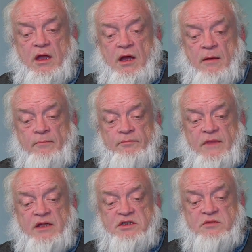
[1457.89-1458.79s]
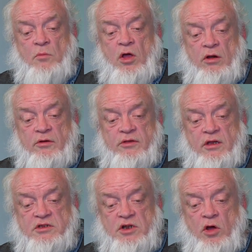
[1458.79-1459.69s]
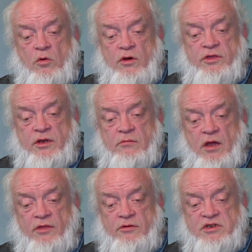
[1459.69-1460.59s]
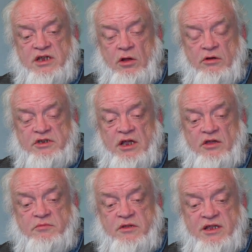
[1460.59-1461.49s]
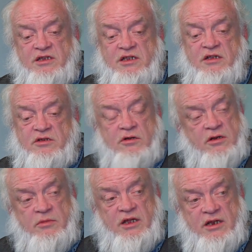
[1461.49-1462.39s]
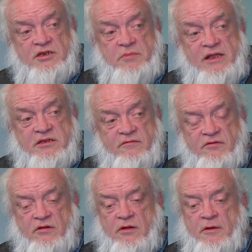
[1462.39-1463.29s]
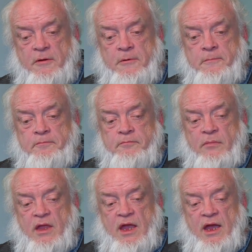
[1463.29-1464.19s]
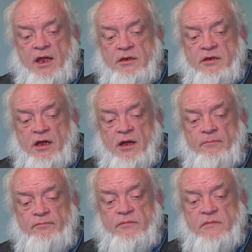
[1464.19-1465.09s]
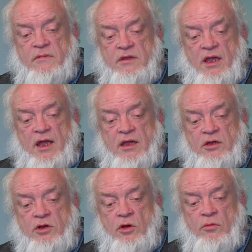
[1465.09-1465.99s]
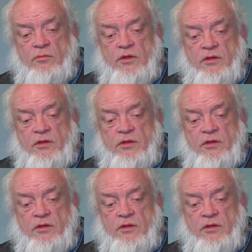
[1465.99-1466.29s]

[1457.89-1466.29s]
Um, it's smaller, it's lower than other solar cells, but these things are going to be inexpensive. And um, you know,